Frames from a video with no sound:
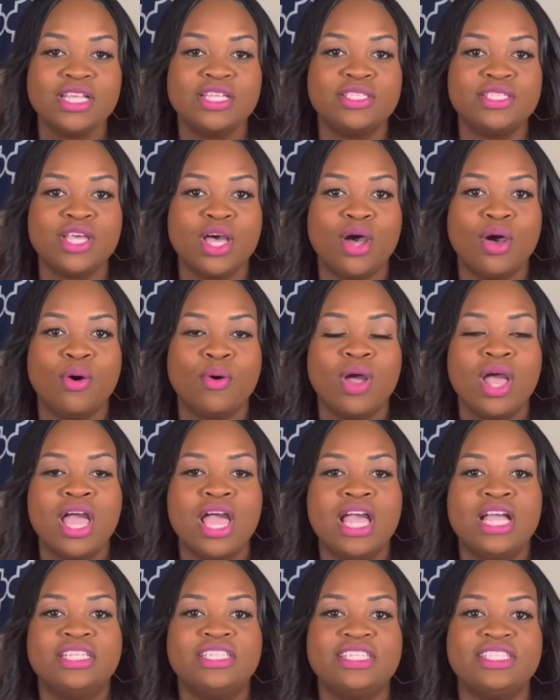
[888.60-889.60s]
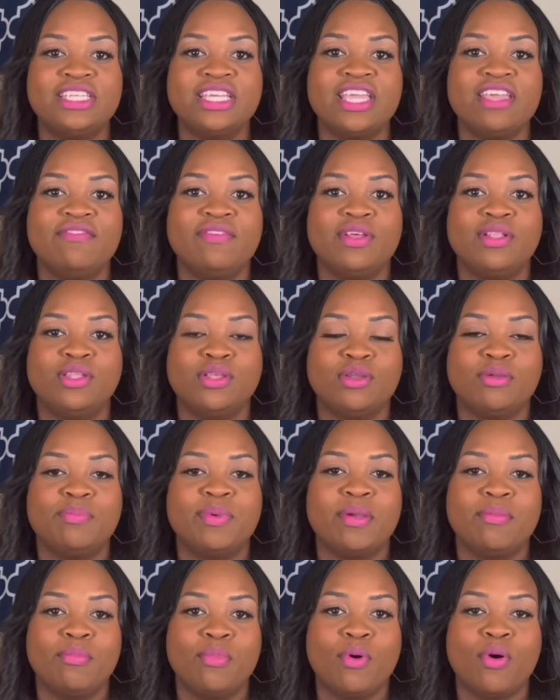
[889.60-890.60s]
So, just to give you a little
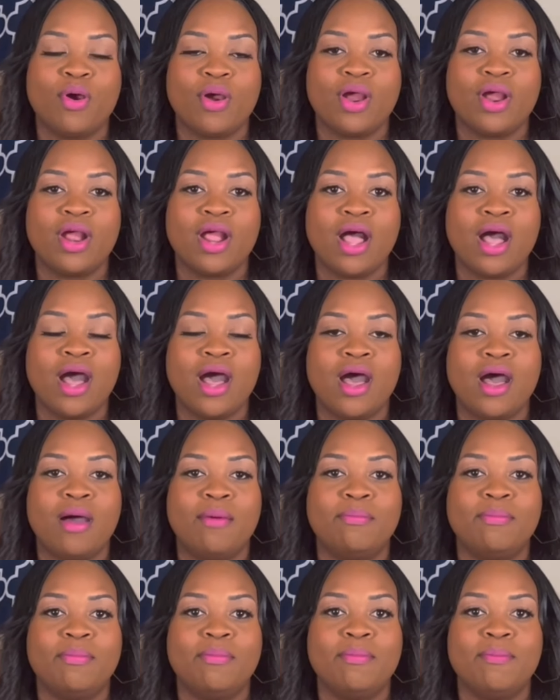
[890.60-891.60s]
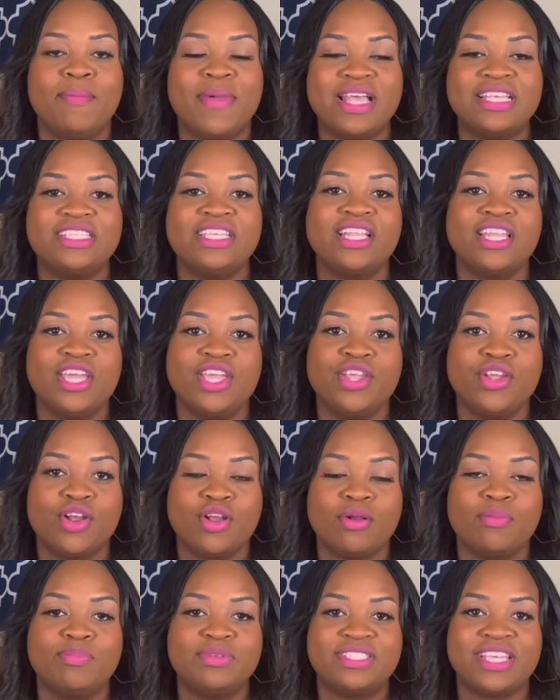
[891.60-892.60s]
bit more, um, basically,
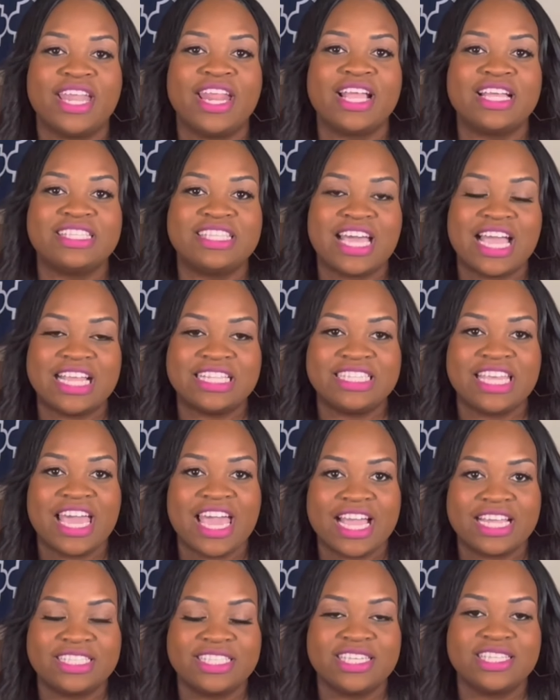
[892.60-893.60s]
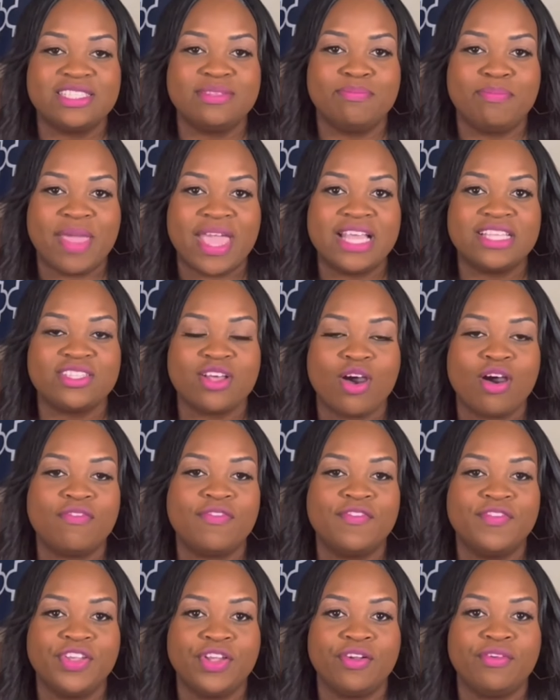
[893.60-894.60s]
you're setting aside taxes based
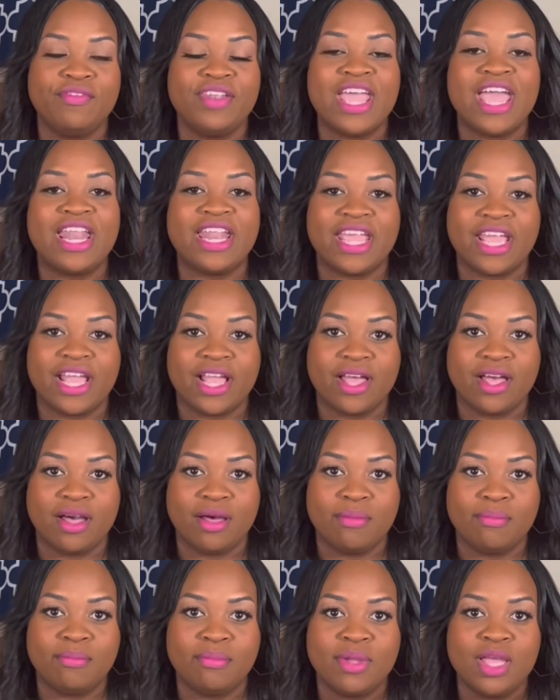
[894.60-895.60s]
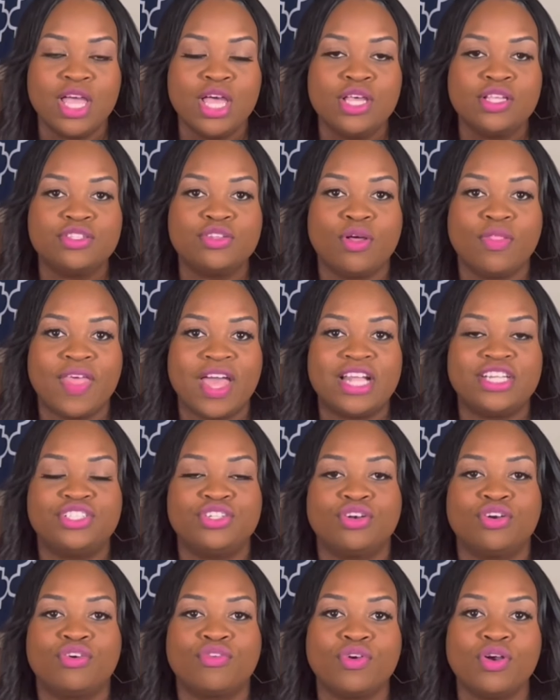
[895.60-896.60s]
off of your net income. So, that's
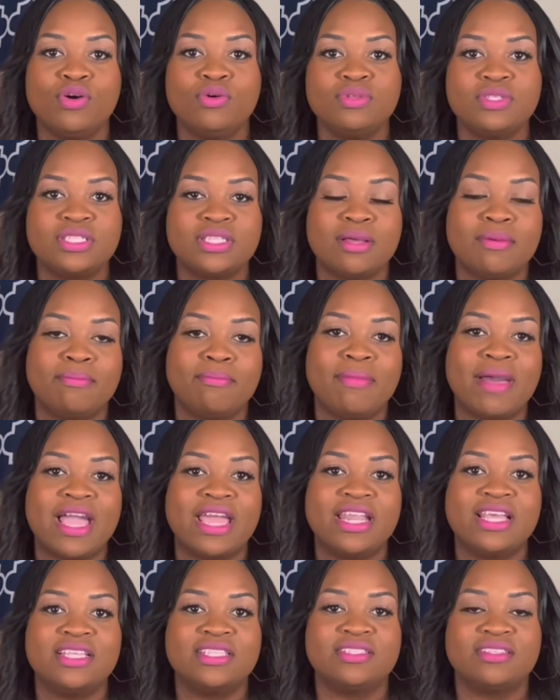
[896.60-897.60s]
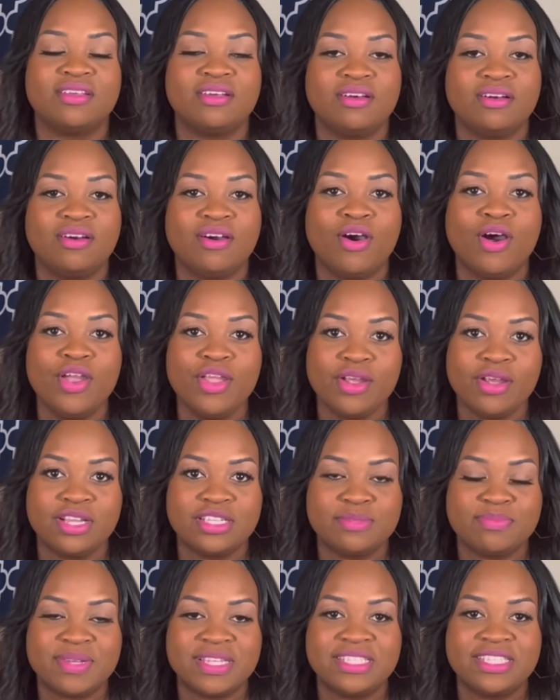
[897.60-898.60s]
your gross minus all your
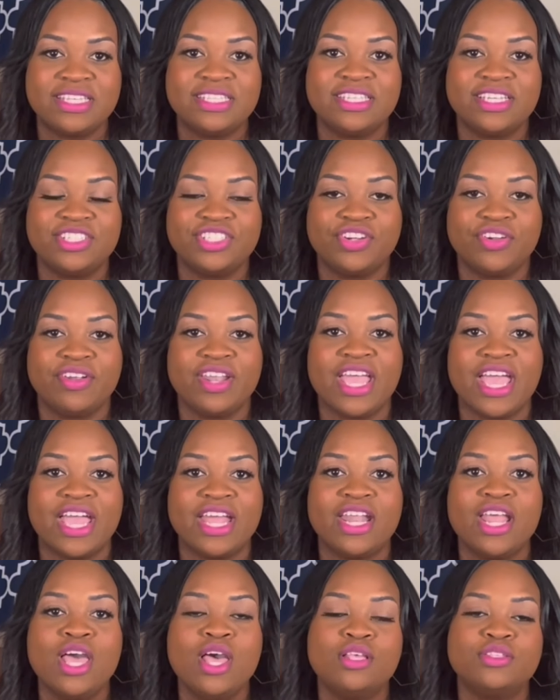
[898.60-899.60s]
expenses is your net.